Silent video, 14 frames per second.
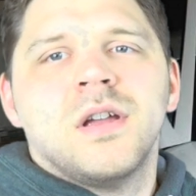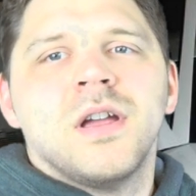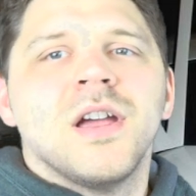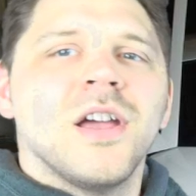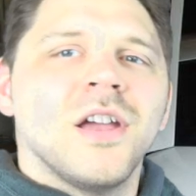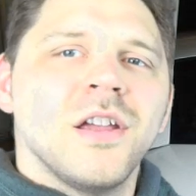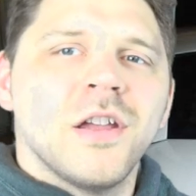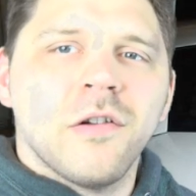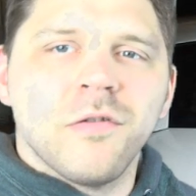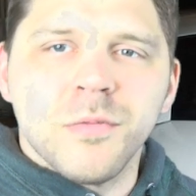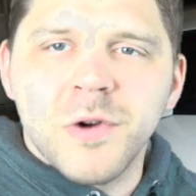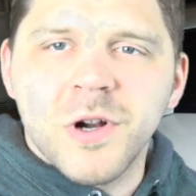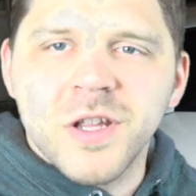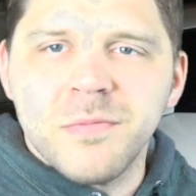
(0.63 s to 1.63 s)
Hey
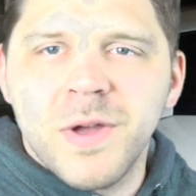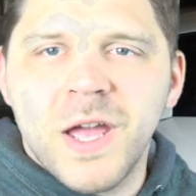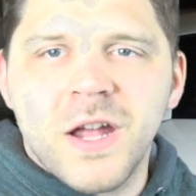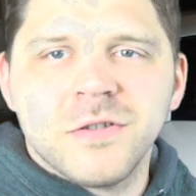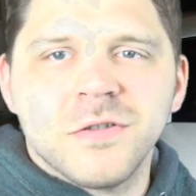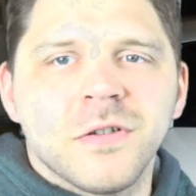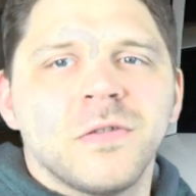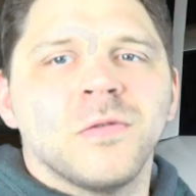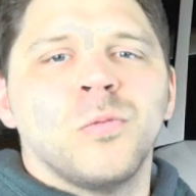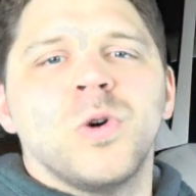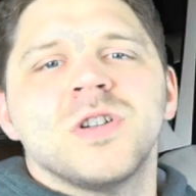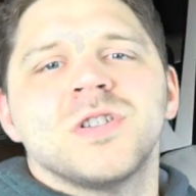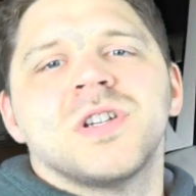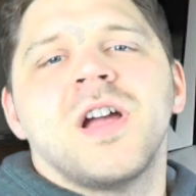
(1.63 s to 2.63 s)
everybody, Patrick from
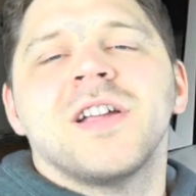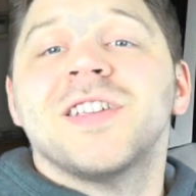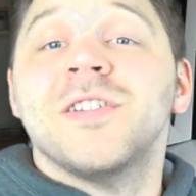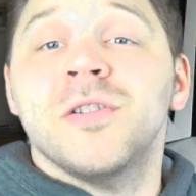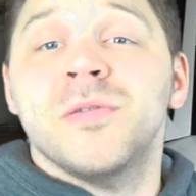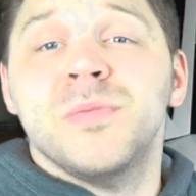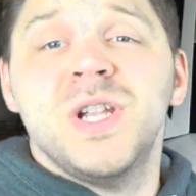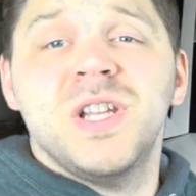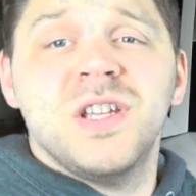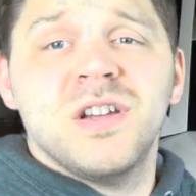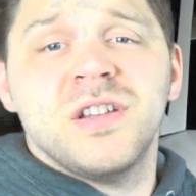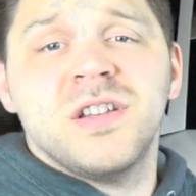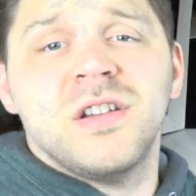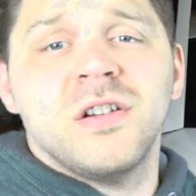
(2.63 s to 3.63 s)
One Shot Kill It
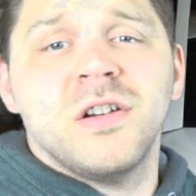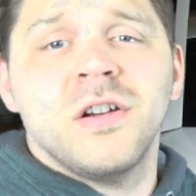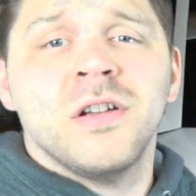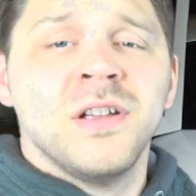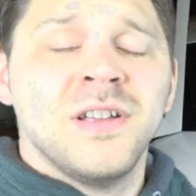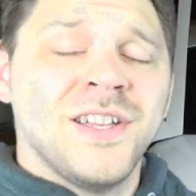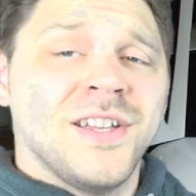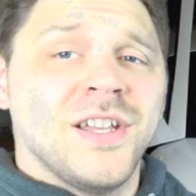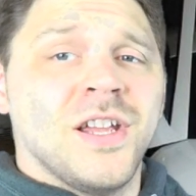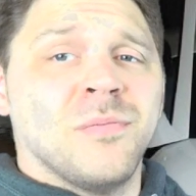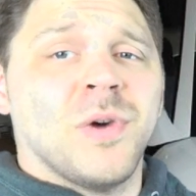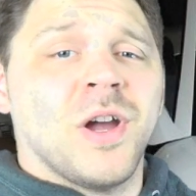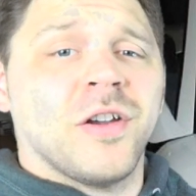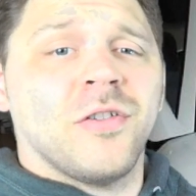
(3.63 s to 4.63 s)
Media here in
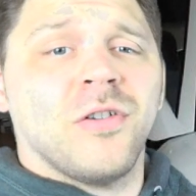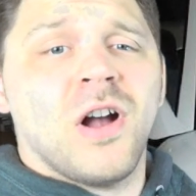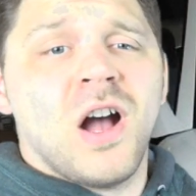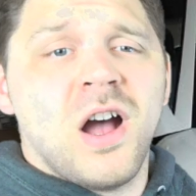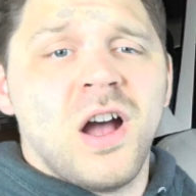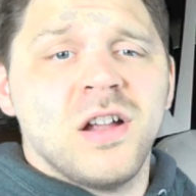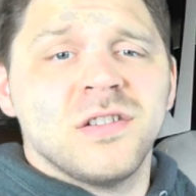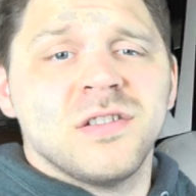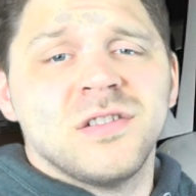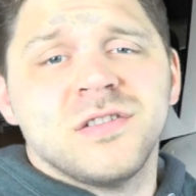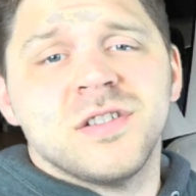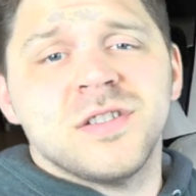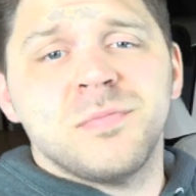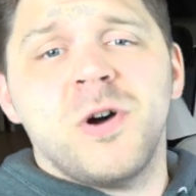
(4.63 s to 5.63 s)
my garage.
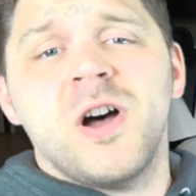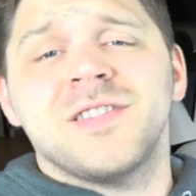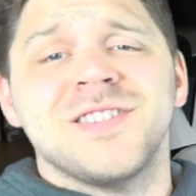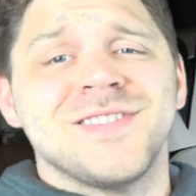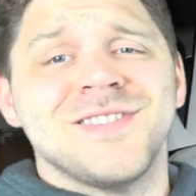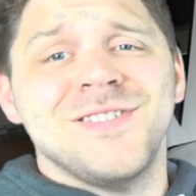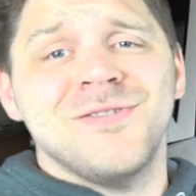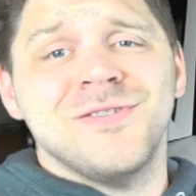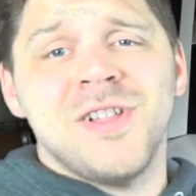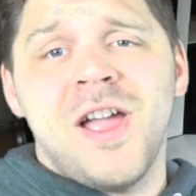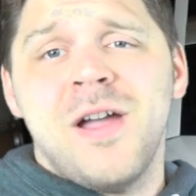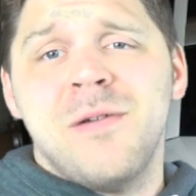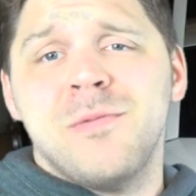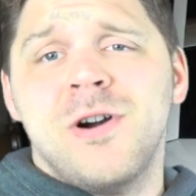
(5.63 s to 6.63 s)
Just bought this new
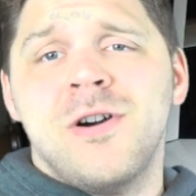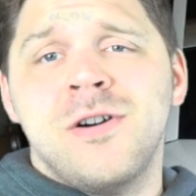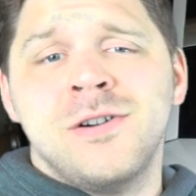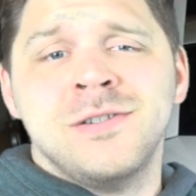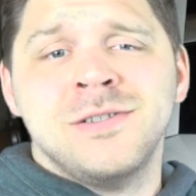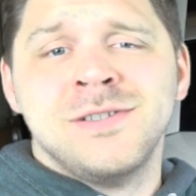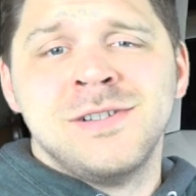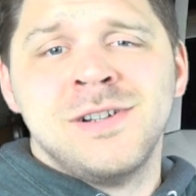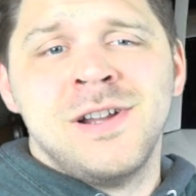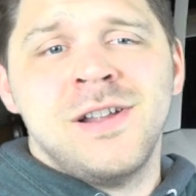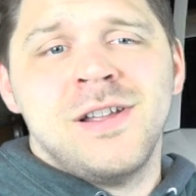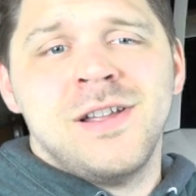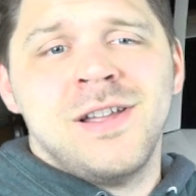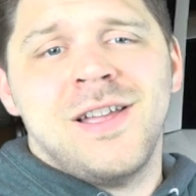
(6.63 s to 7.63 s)
Lambo,
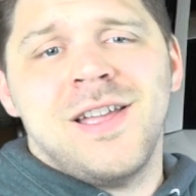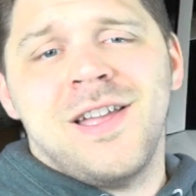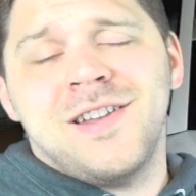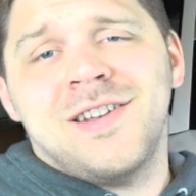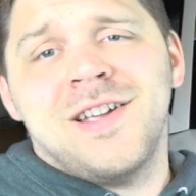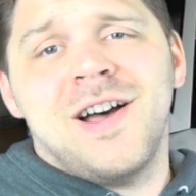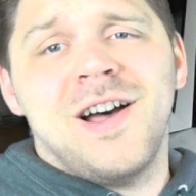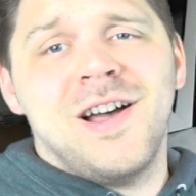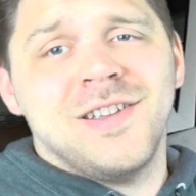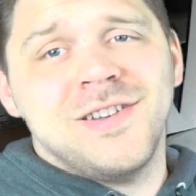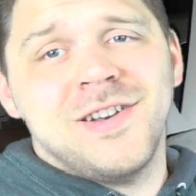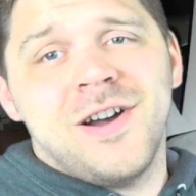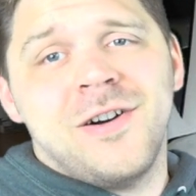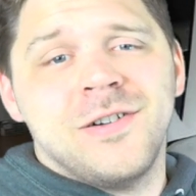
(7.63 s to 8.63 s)
and
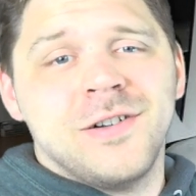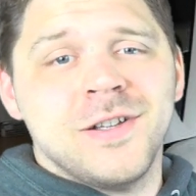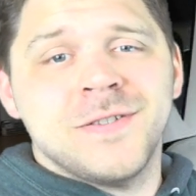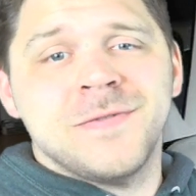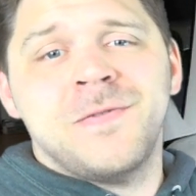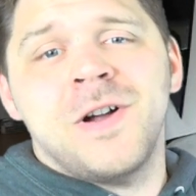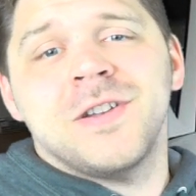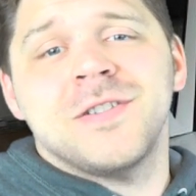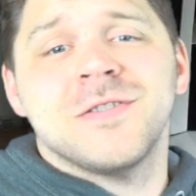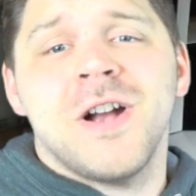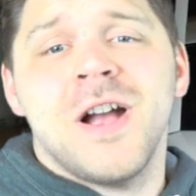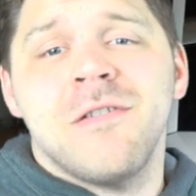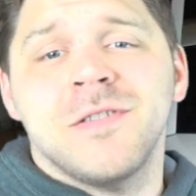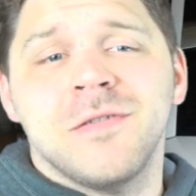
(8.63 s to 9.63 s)
it's fun to
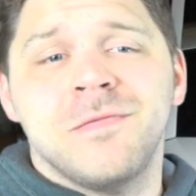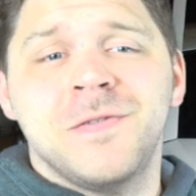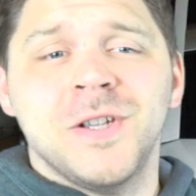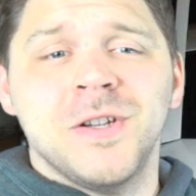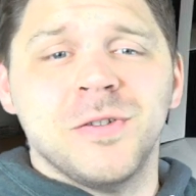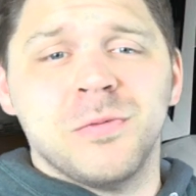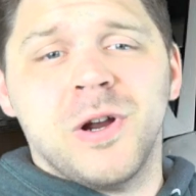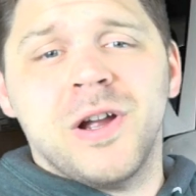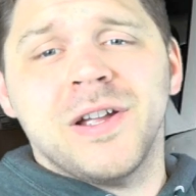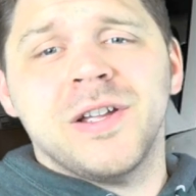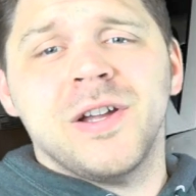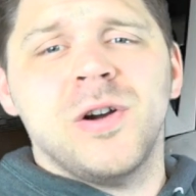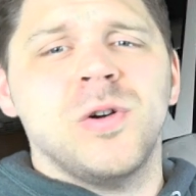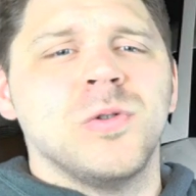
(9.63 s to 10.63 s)
drive in the field where I
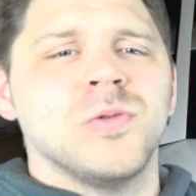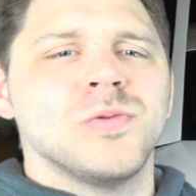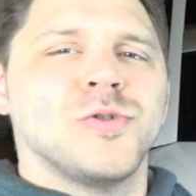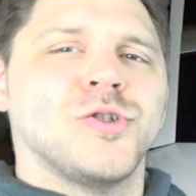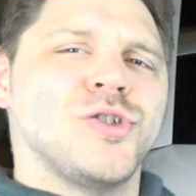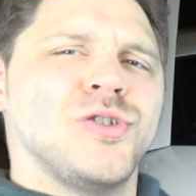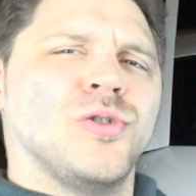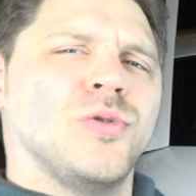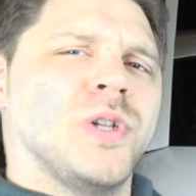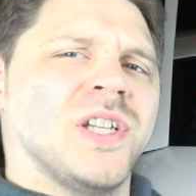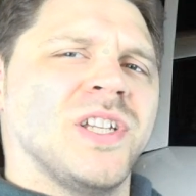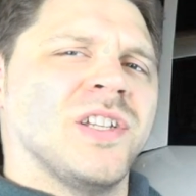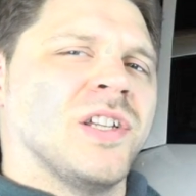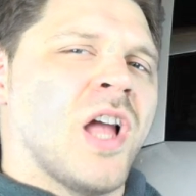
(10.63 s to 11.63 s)
go
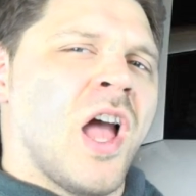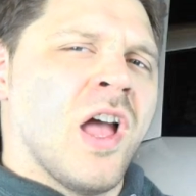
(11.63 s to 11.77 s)
shooting.